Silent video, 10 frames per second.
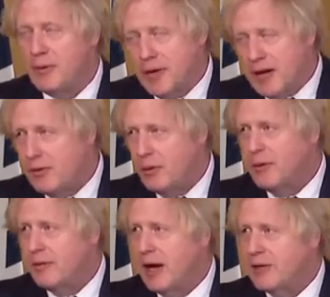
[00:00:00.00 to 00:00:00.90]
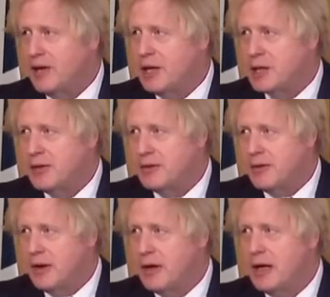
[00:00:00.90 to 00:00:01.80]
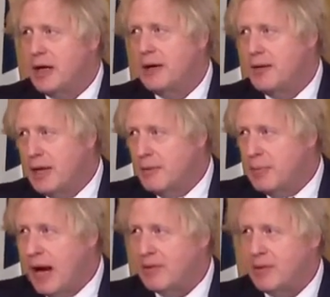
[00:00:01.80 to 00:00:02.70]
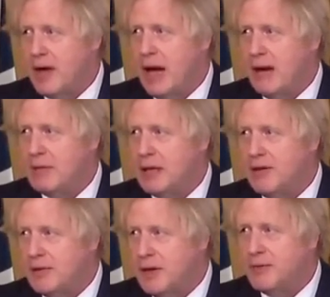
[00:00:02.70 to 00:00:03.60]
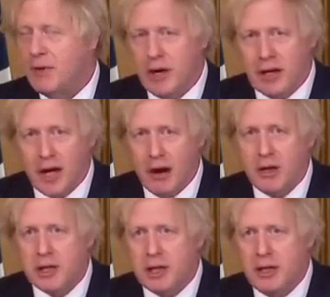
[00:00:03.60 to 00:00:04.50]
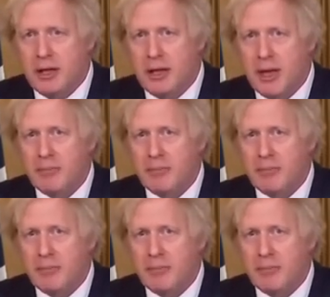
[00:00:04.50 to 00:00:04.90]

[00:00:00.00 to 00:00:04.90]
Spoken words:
The data on the vaccinations and the impact that they're having is very encouraging,